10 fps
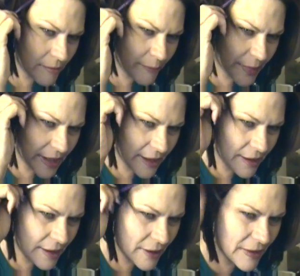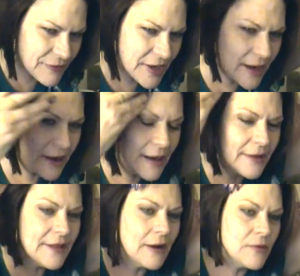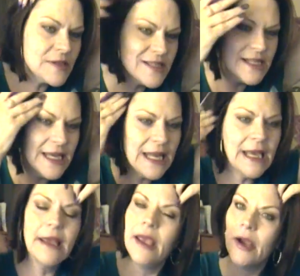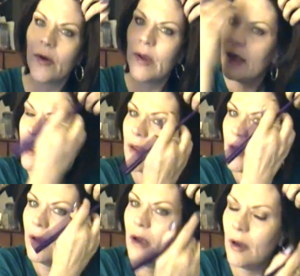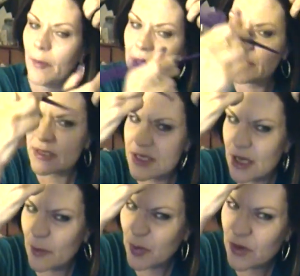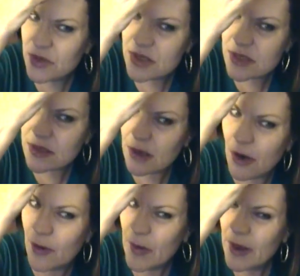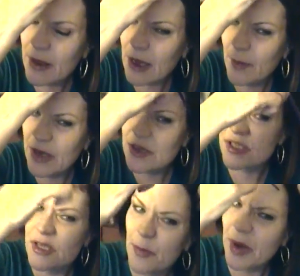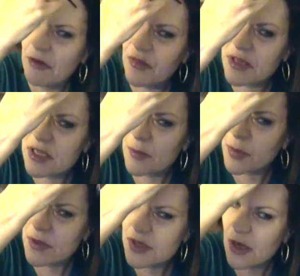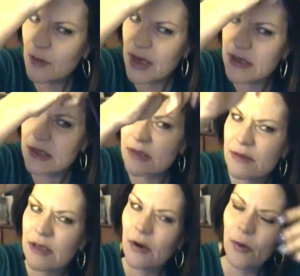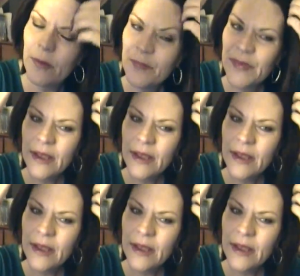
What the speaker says: But you know, I've kind of got that receding area at the temples, or I mean just above the temples on my, so